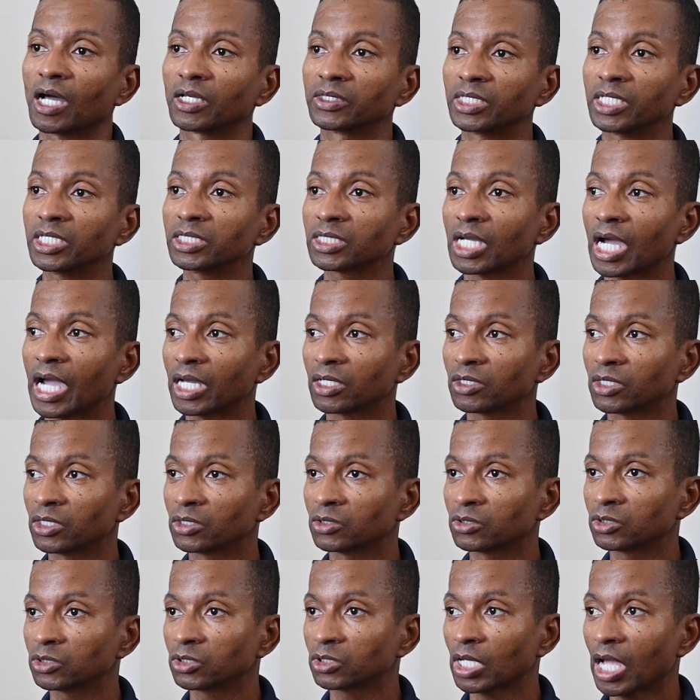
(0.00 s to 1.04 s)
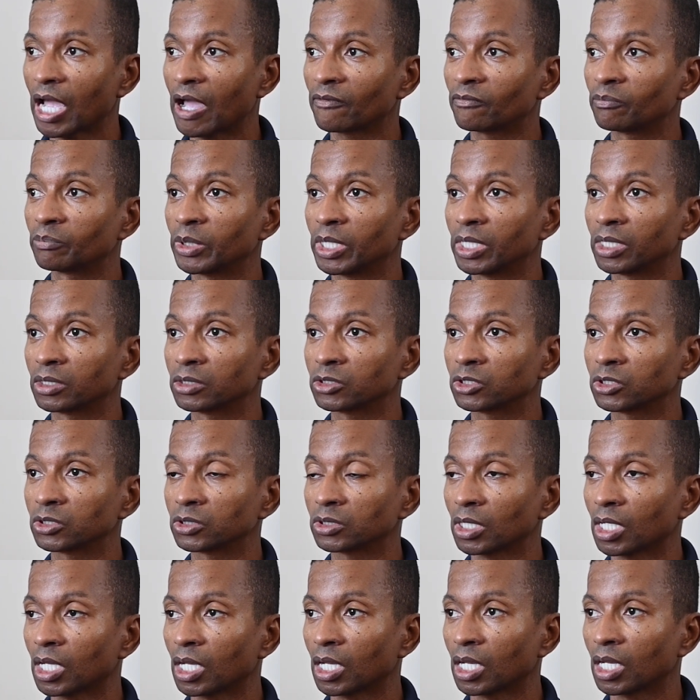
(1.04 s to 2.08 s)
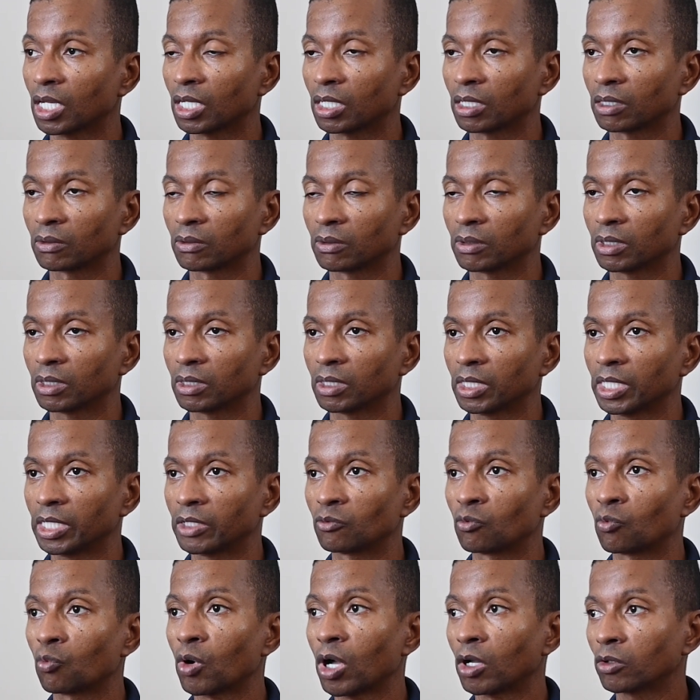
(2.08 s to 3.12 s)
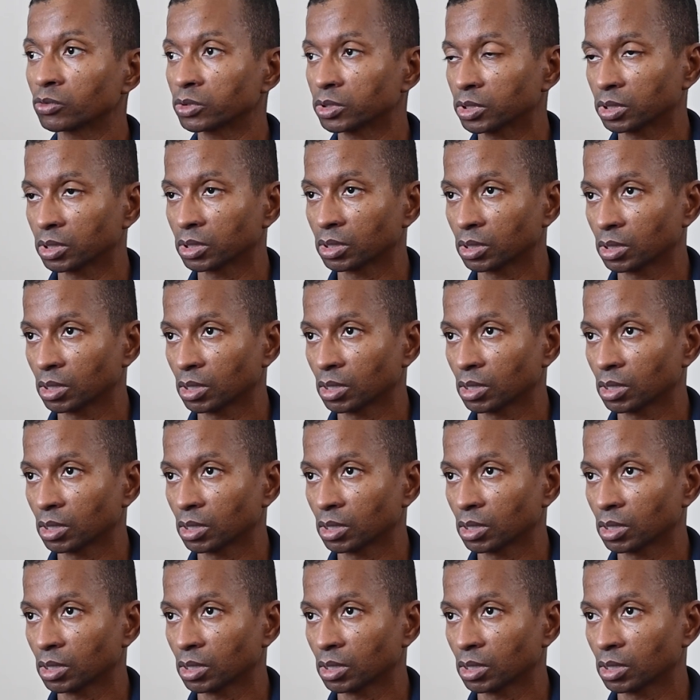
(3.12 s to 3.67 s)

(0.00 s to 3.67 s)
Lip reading: These islands have been a wealth